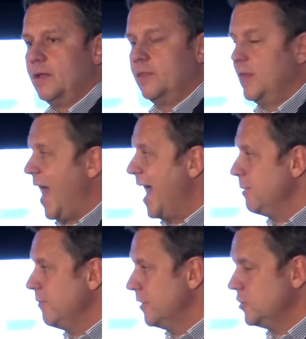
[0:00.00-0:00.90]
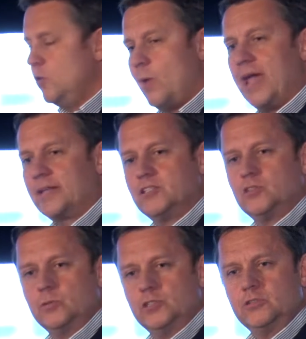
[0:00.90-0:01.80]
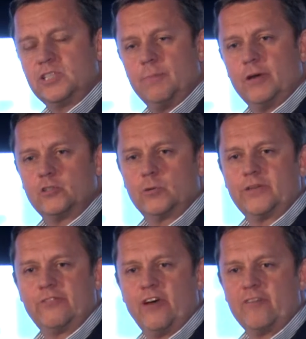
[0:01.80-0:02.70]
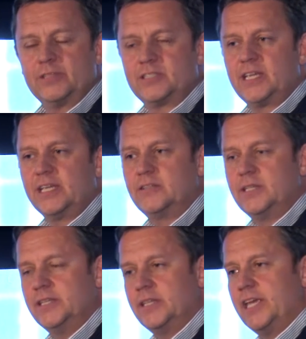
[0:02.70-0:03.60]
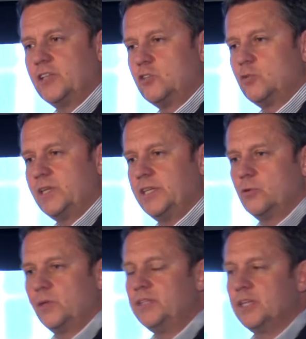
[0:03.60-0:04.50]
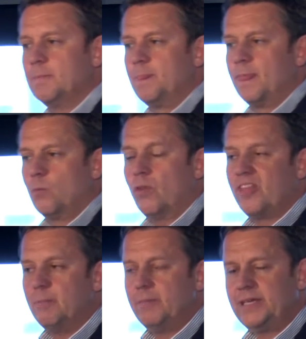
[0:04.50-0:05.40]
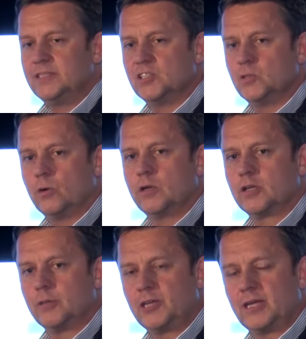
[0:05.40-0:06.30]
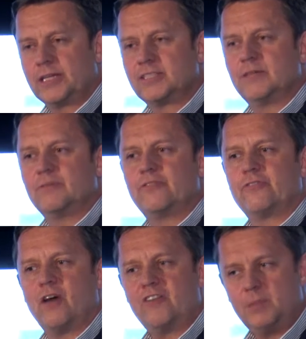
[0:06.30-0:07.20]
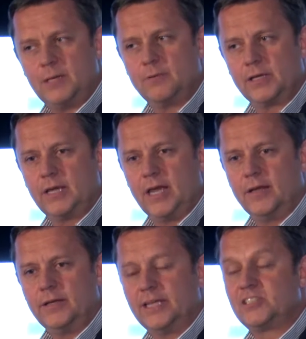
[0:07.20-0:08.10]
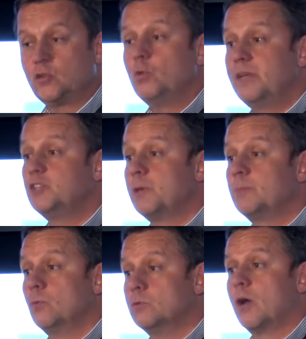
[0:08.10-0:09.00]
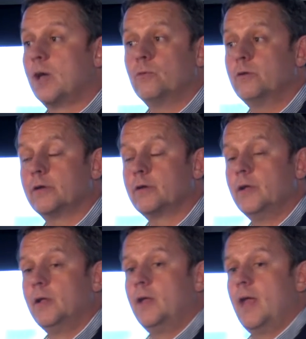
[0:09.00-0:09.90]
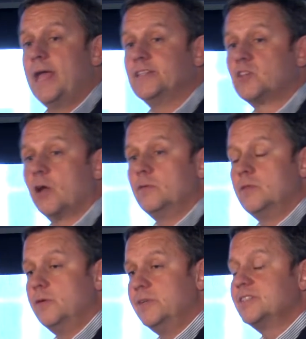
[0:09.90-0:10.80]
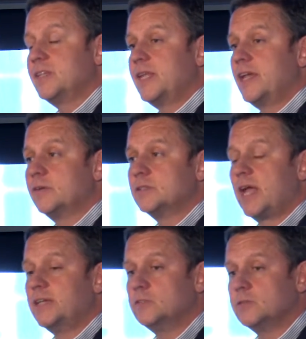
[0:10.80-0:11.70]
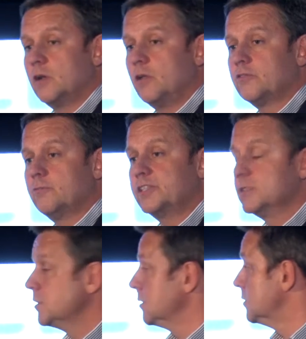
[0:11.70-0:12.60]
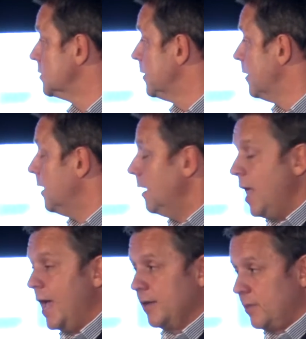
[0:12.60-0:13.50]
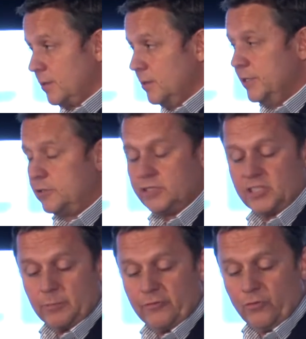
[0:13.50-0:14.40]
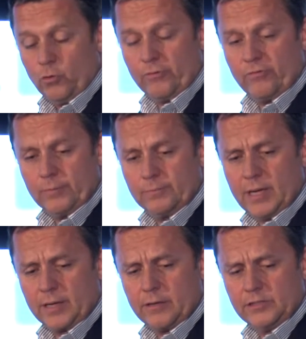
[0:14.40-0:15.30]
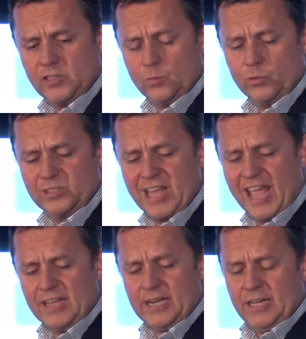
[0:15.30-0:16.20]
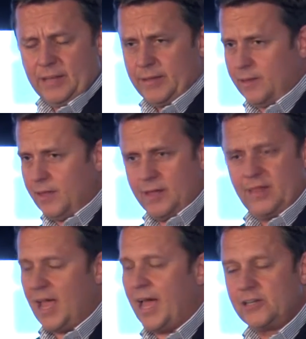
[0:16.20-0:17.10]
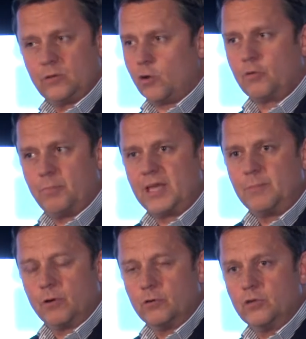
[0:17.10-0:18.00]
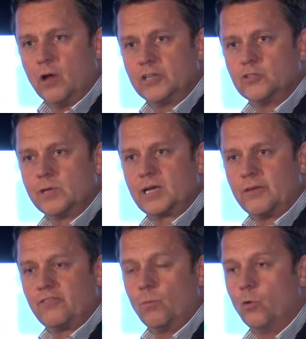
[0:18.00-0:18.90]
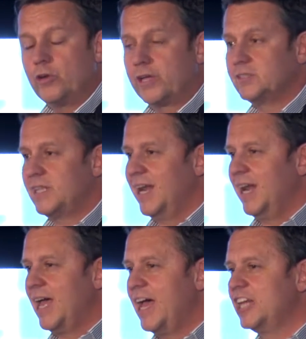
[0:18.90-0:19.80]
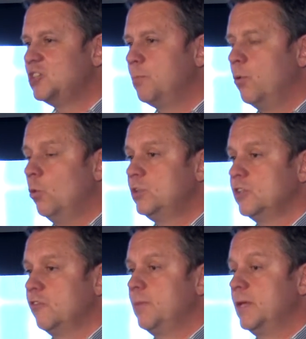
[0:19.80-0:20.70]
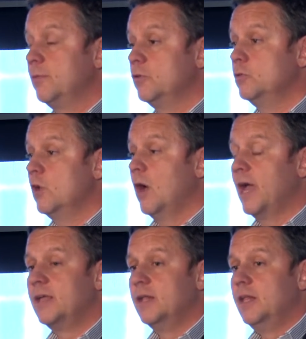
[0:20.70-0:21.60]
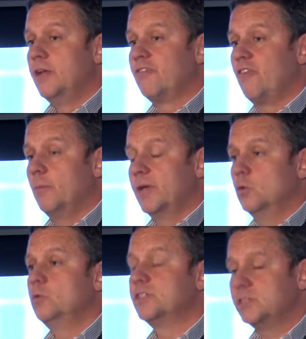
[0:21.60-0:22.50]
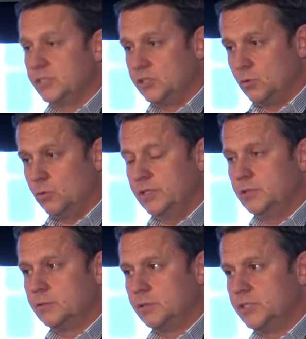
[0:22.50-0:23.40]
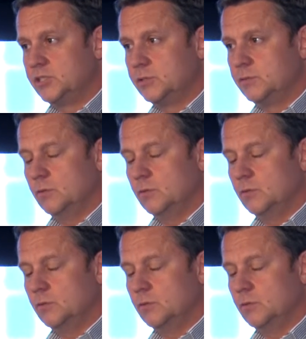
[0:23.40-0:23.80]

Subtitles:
The aim of this new act is to reduce that by 25% in the year 2020. What that means is that we're only going to be killing 75 people a year. It still means people will die in work. And so there is an inherent danger in a lot of businesses. And I think interesting before from Kirsten was that 100 odd people who die directly from work, it's that large portion of people who die from illnesses or injuries,